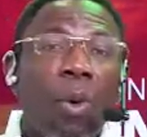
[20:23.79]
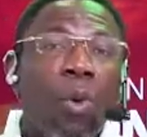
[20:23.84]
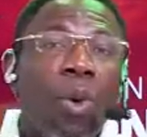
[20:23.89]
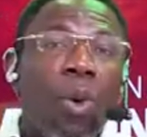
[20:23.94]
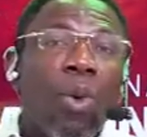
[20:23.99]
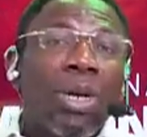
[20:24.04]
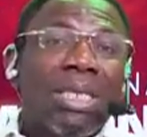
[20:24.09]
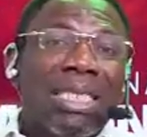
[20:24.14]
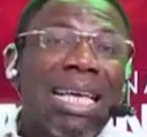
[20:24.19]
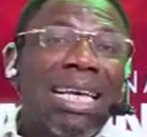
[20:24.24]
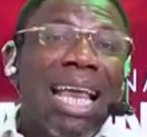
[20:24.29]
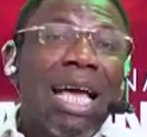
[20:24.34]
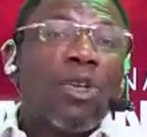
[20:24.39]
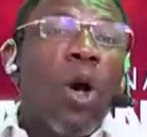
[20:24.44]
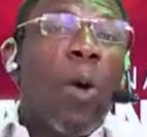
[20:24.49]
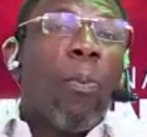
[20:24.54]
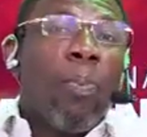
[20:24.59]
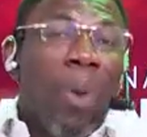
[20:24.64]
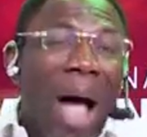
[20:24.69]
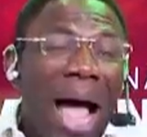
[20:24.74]
we're saying that
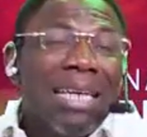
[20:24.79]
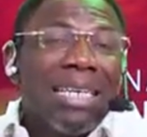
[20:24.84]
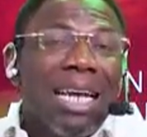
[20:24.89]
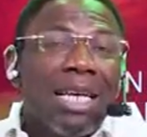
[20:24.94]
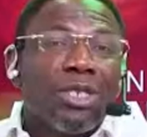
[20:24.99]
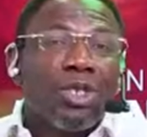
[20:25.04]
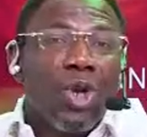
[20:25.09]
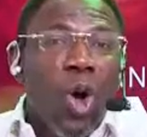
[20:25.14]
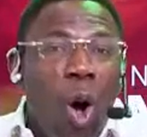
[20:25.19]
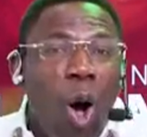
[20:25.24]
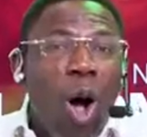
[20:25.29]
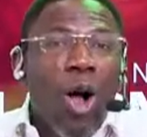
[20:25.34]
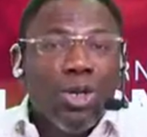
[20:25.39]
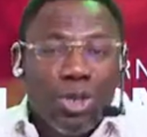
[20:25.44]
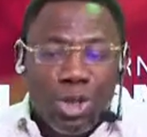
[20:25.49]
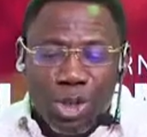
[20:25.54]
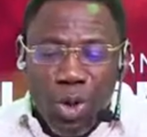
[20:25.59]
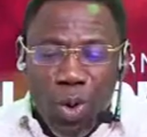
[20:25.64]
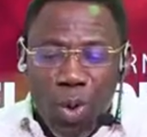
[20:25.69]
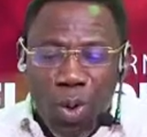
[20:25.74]
your partners
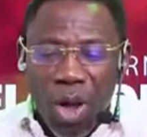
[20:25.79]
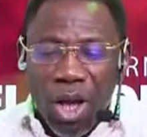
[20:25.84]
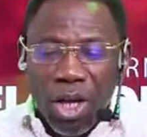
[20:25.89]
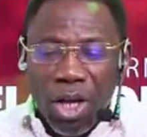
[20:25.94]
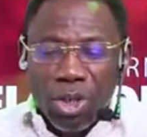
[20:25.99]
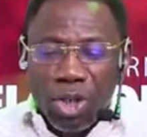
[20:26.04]
also